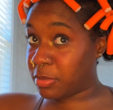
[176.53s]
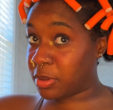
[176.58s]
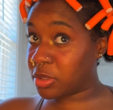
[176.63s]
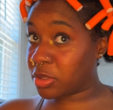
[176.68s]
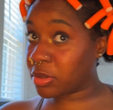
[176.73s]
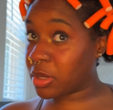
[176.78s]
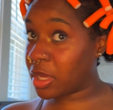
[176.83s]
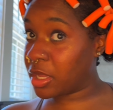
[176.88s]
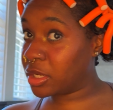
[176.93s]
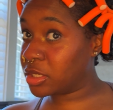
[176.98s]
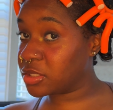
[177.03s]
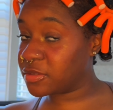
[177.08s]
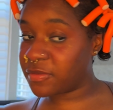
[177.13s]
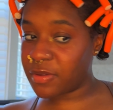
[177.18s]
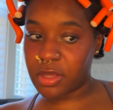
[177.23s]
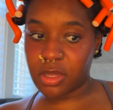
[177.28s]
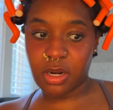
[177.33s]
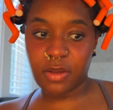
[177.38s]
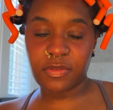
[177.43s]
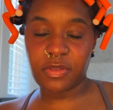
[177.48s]
But they're kind of just
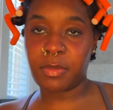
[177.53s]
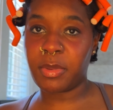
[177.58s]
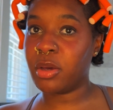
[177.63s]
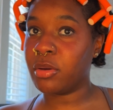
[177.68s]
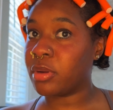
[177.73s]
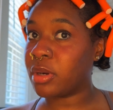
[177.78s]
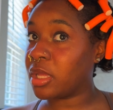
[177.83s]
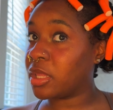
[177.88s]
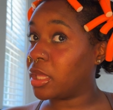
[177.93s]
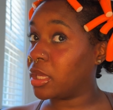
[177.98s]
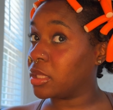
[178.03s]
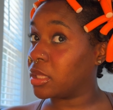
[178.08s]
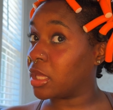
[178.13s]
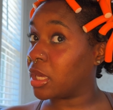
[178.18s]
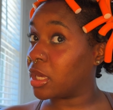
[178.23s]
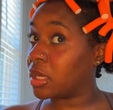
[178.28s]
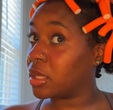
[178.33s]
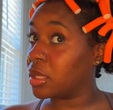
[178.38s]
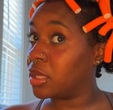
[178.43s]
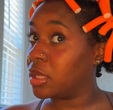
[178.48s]
falling off the bone. I like
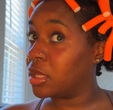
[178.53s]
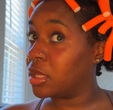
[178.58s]
that.